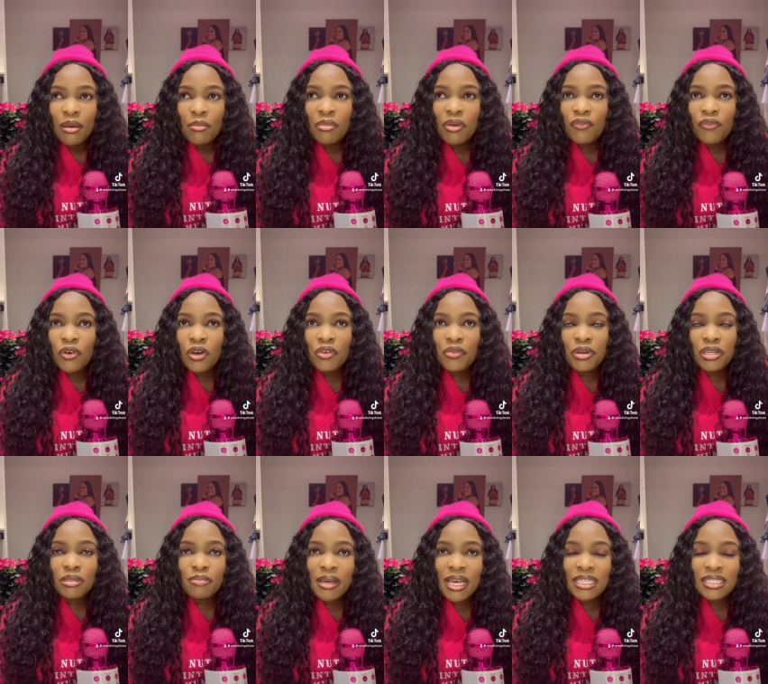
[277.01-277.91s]
before
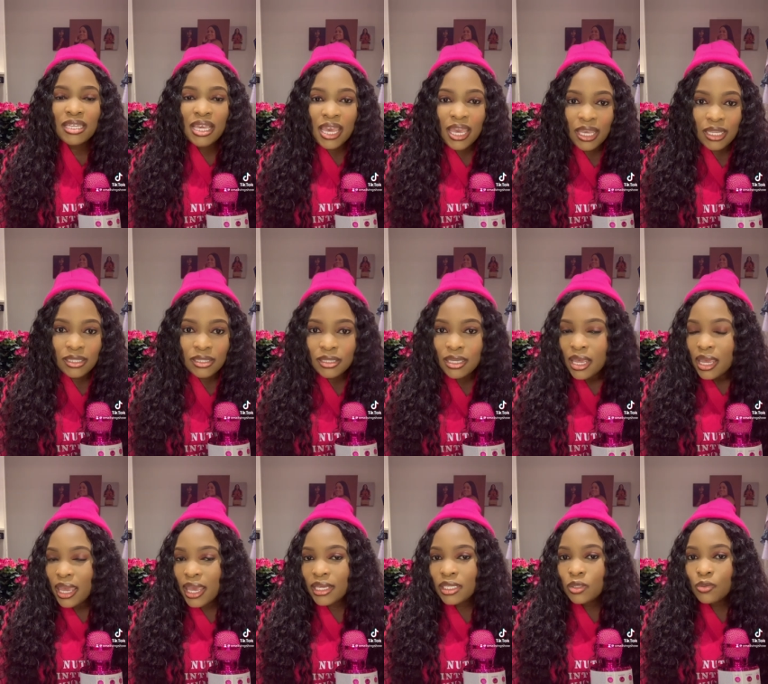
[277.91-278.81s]
Christmas ends,
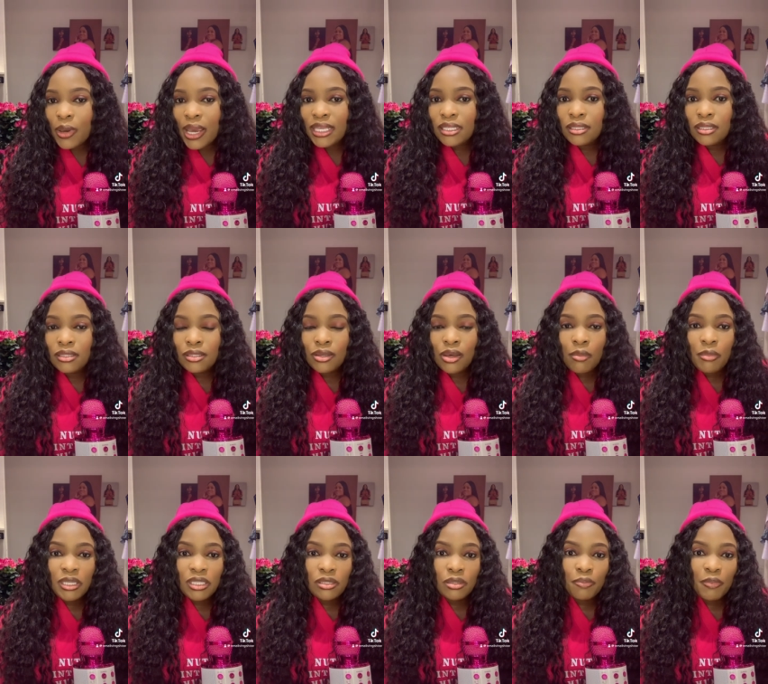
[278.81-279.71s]
XYZ is
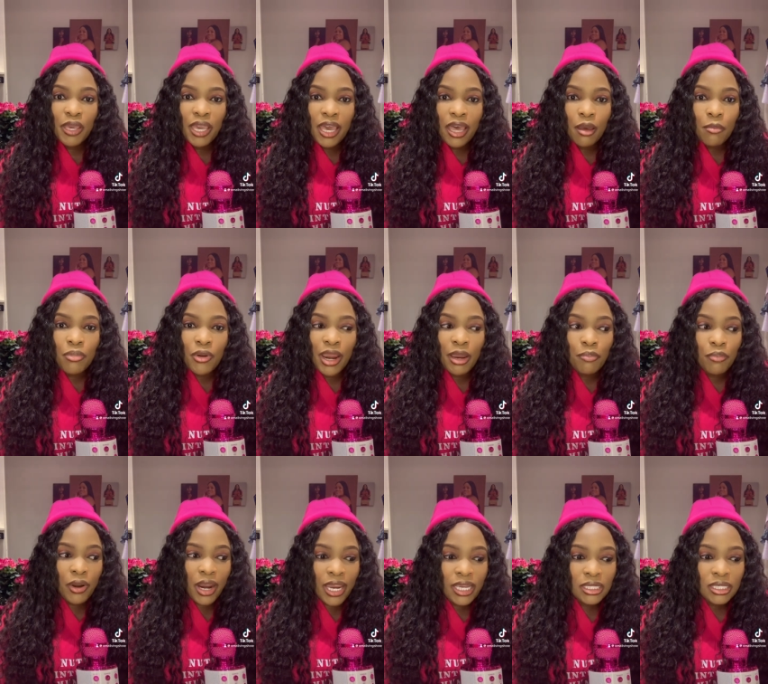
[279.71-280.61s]
coming to pay her bride
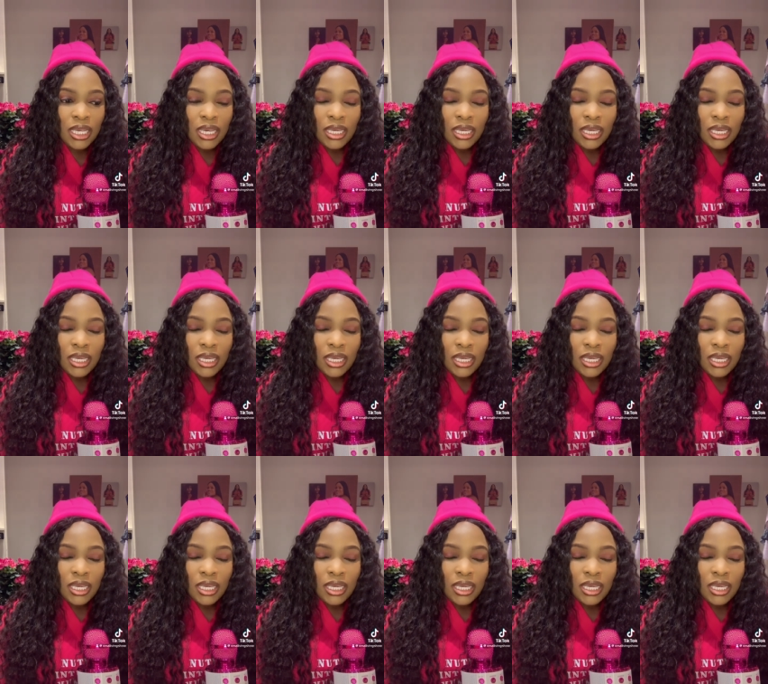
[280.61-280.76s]
price.